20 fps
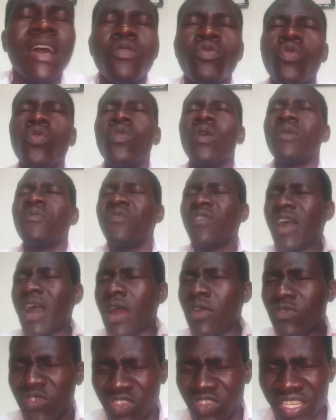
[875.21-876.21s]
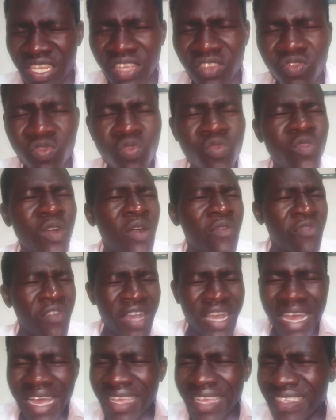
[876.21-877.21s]
who have ulcers, who have
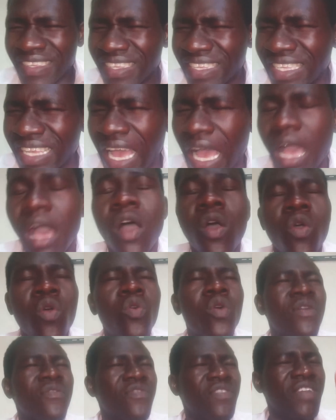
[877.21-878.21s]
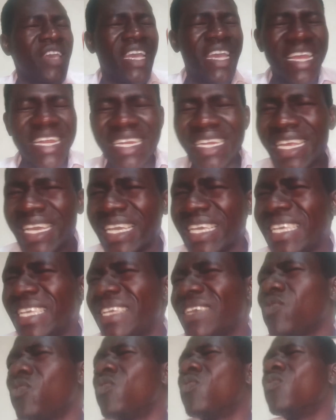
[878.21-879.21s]
cancer, who have headache,
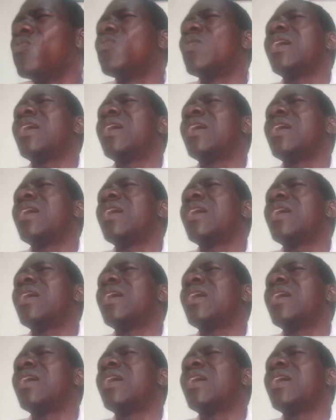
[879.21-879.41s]
who